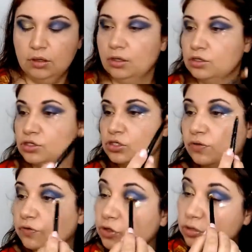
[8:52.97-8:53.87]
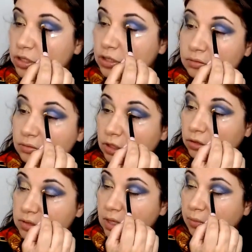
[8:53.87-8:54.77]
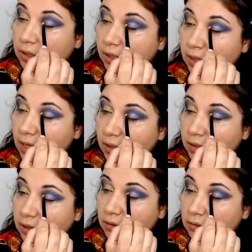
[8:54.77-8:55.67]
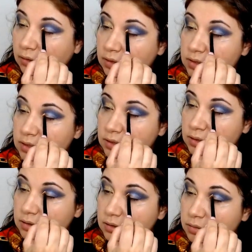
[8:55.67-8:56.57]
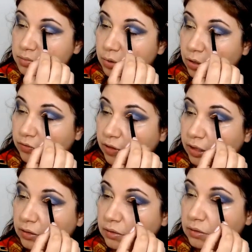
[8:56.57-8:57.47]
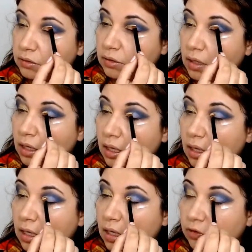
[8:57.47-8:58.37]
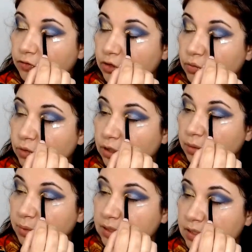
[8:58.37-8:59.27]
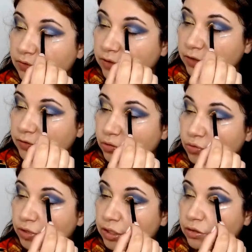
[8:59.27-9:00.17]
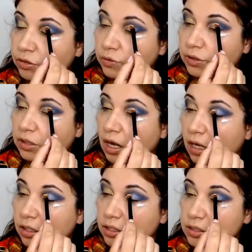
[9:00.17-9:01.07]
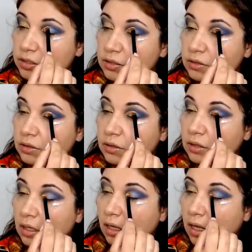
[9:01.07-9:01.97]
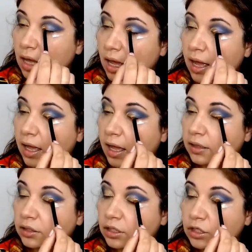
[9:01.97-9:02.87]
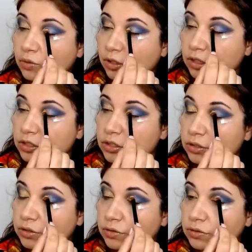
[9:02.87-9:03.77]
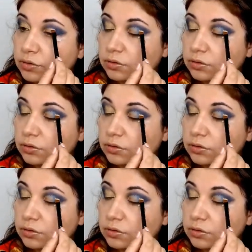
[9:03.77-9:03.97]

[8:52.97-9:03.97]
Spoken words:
So if you're, you know, someone like that, then this is perfect. If you want to be different, if you're really good with colors and you want to do